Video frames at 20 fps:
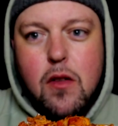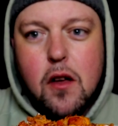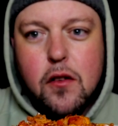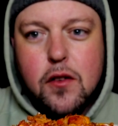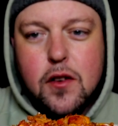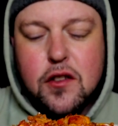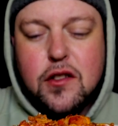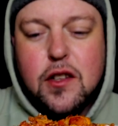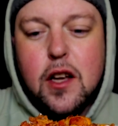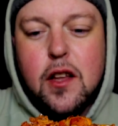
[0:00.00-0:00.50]

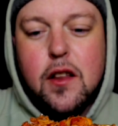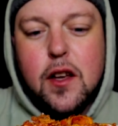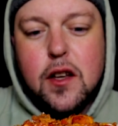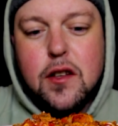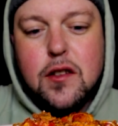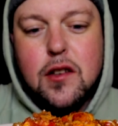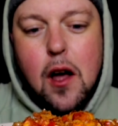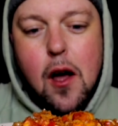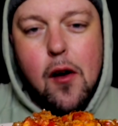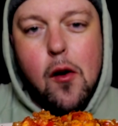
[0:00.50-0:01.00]
to say
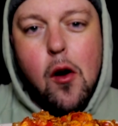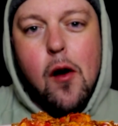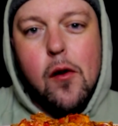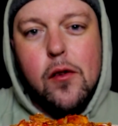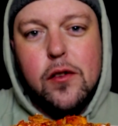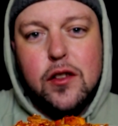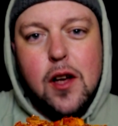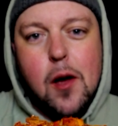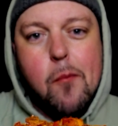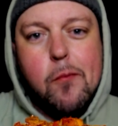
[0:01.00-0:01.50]
this.
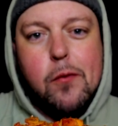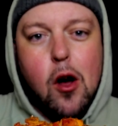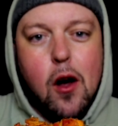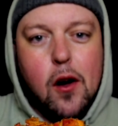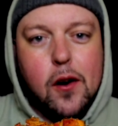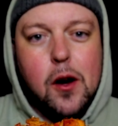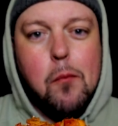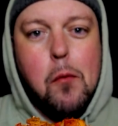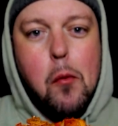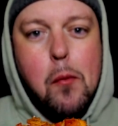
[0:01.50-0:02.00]
Obviously, I'm
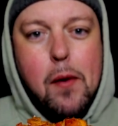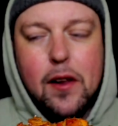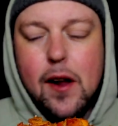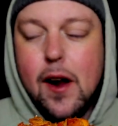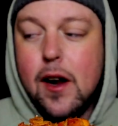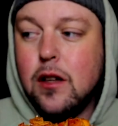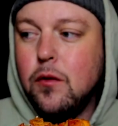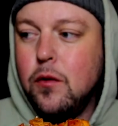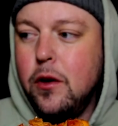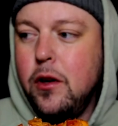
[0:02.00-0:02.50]
talking about my
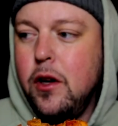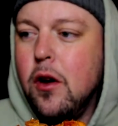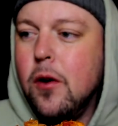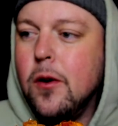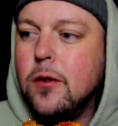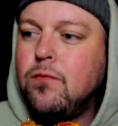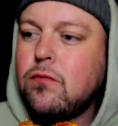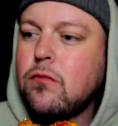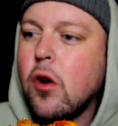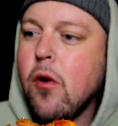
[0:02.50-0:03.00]
last video.